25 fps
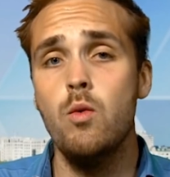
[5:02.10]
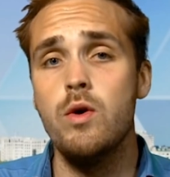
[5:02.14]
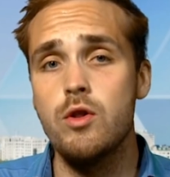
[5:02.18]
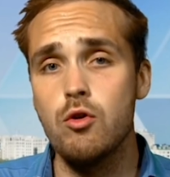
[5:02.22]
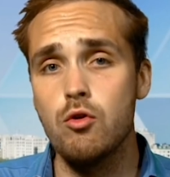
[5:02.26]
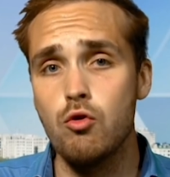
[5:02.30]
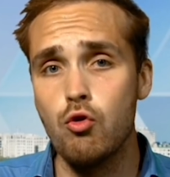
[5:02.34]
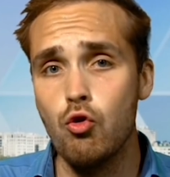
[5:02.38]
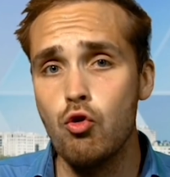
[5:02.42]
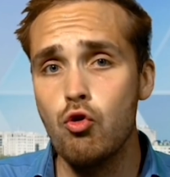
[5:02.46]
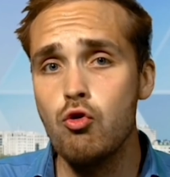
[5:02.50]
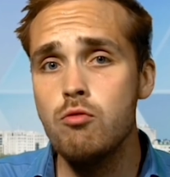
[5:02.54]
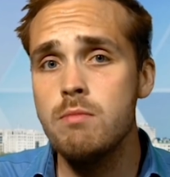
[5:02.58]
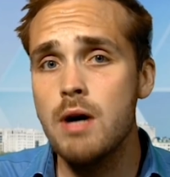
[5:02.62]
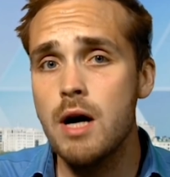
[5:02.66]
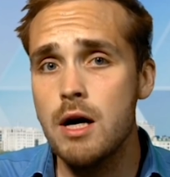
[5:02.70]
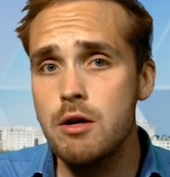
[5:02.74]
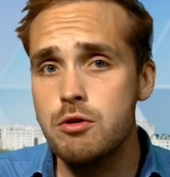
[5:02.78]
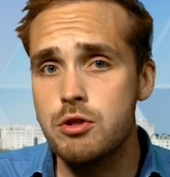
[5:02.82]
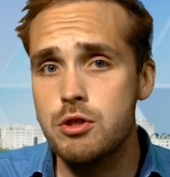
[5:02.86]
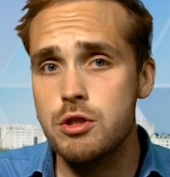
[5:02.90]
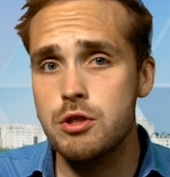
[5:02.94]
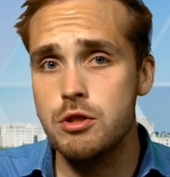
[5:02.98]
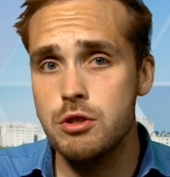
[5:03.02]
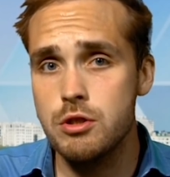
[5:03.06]
with
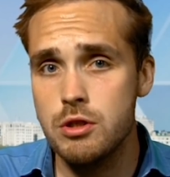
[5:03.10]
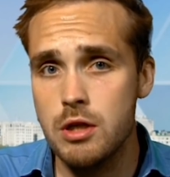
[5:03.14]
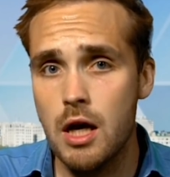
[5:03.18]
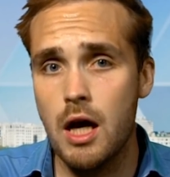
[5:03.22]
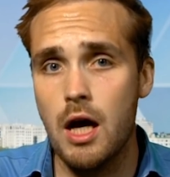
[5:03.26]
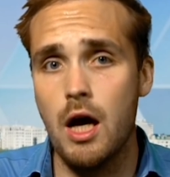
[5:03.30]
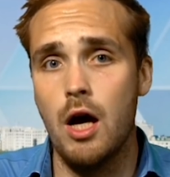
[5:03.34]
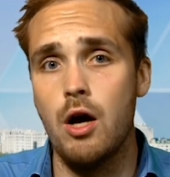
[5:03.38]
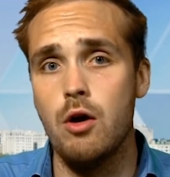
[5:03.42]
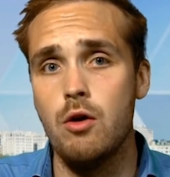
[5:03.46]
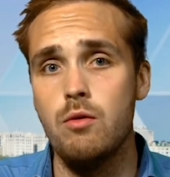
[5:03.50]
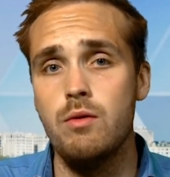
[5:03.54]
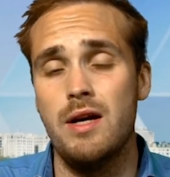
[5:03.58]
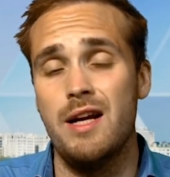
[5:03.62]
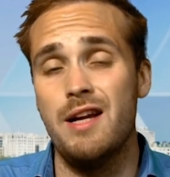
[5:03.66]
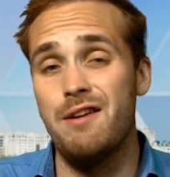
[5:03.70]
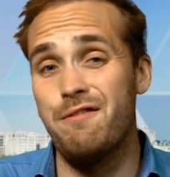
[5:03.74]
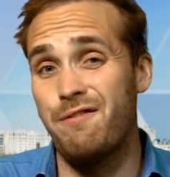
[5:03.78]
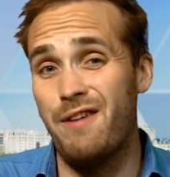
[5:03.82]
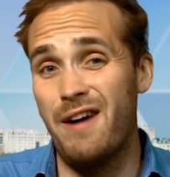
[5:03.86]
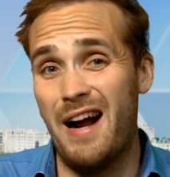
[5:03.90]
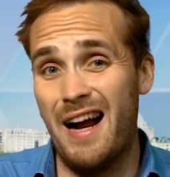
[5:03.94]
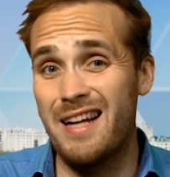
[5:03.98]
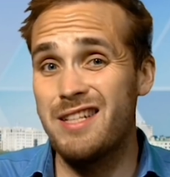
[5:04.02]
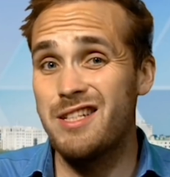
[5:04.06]
almost no, in
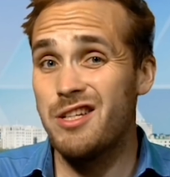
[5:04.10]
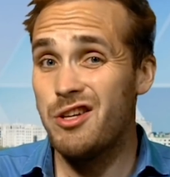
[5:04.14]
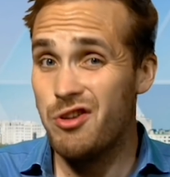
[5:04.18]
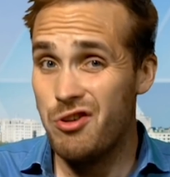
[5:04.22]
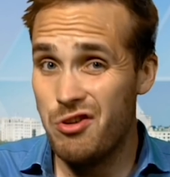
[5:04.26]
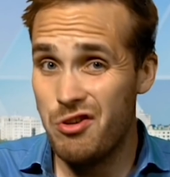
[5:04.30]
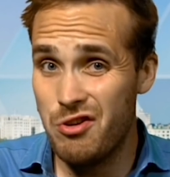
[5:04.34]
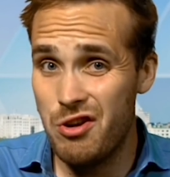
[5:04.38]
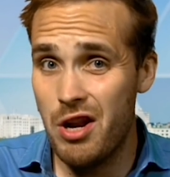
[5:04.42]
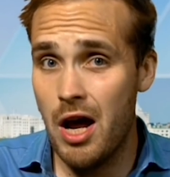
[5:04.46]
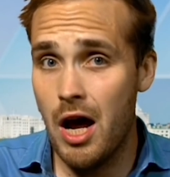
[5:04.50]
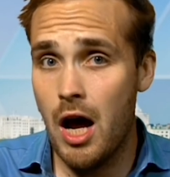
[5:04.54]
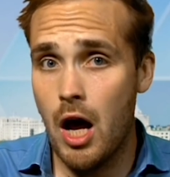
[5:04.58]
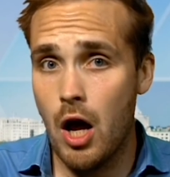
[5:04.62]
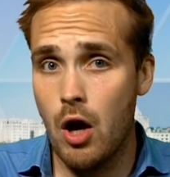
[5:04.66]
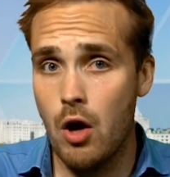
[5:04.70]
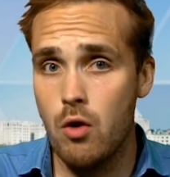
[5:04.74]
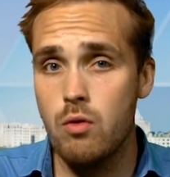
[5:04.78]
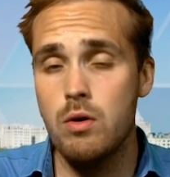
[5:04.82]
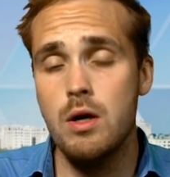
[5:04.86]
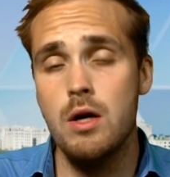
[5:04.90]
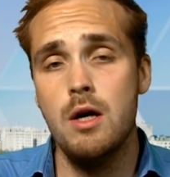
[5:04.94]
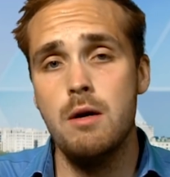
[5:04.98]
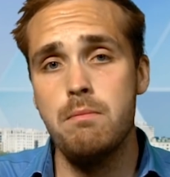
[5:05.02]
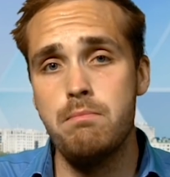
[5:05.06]
fact,
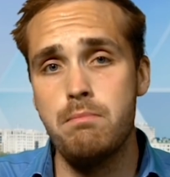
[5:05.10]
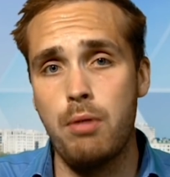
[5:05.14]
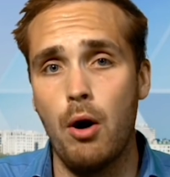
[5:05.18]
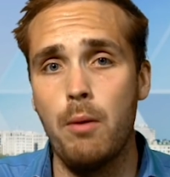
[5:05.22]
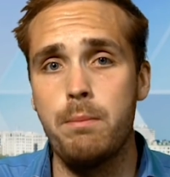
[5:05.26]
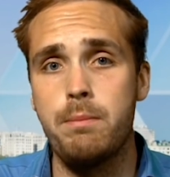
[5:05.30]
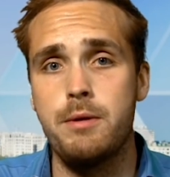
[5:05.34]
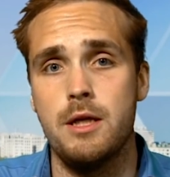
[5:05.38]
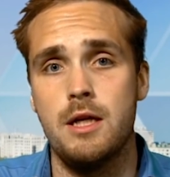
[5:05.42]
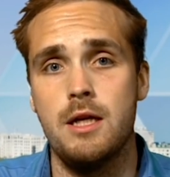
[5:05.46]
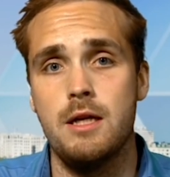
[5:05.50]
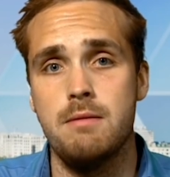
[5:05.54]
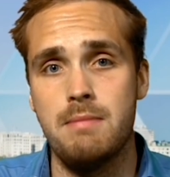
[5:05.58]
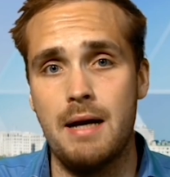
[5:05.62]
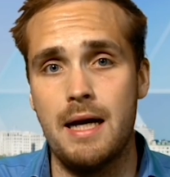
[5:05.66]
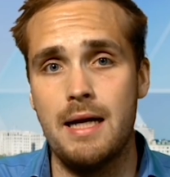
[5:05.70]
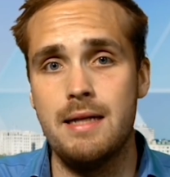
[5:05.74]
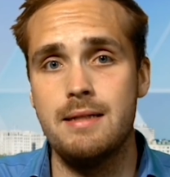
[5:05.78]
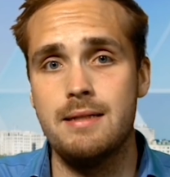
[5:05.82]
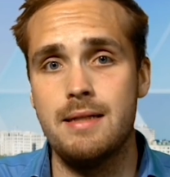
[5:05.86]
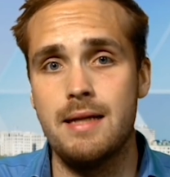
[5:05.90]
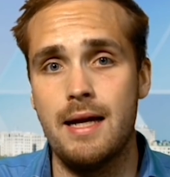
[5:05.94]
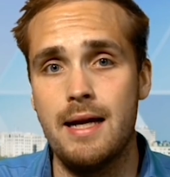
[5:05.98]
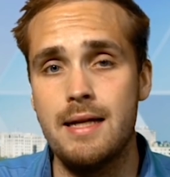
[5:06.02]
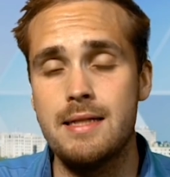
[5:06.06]
no popular
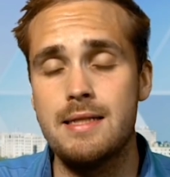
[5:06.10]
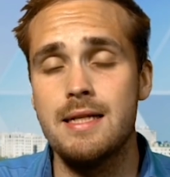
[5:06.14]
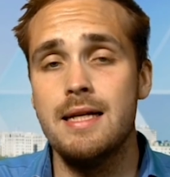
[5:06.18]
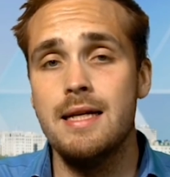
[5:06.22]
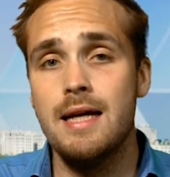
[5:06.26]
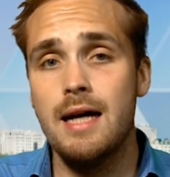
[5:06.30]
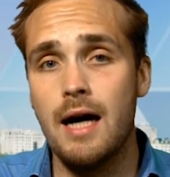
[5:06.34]
mandate.